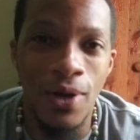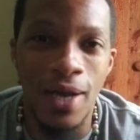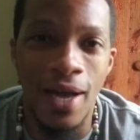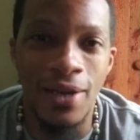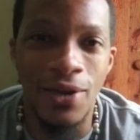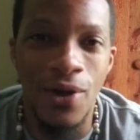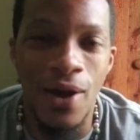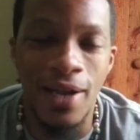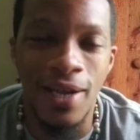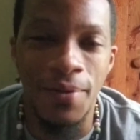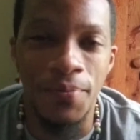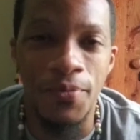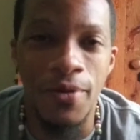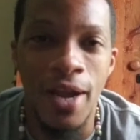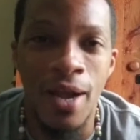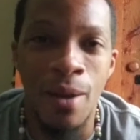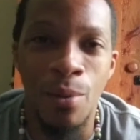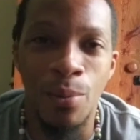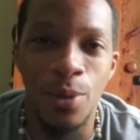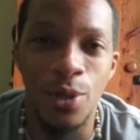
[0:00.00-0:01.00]
I know I can
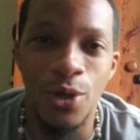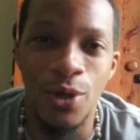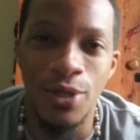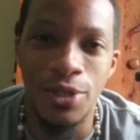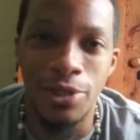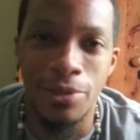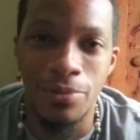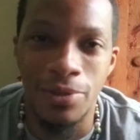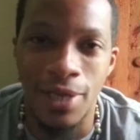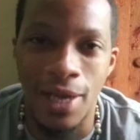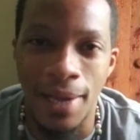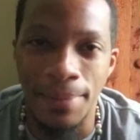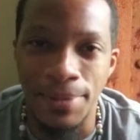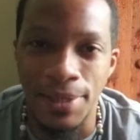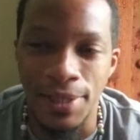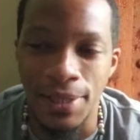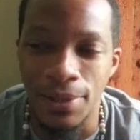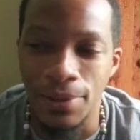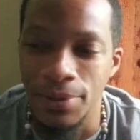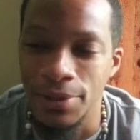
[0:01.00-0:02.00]
ramble on sometimes
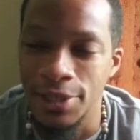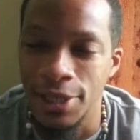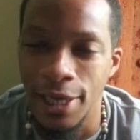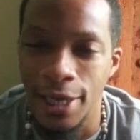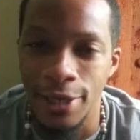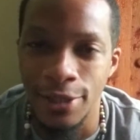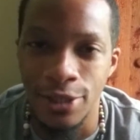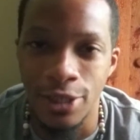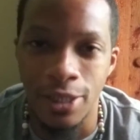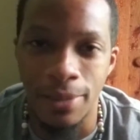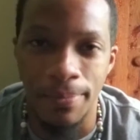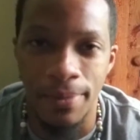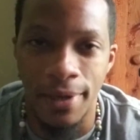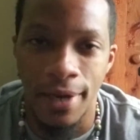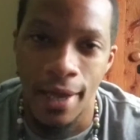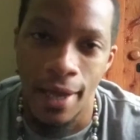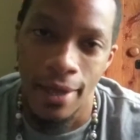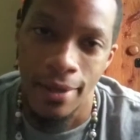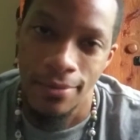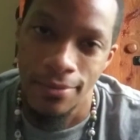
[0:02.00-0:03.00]
and get on tangents, but
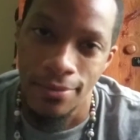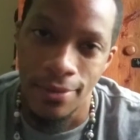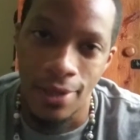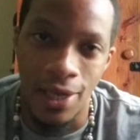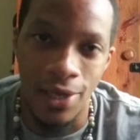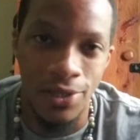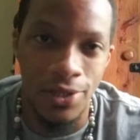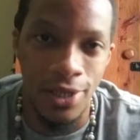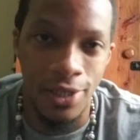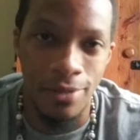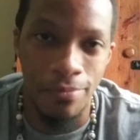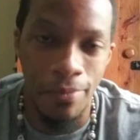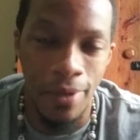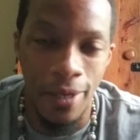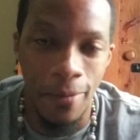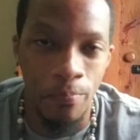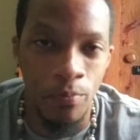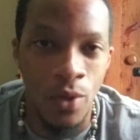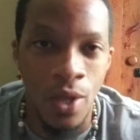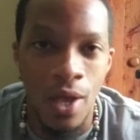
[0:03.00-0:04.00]
hey, that's just
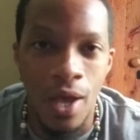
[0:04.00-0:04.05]
me.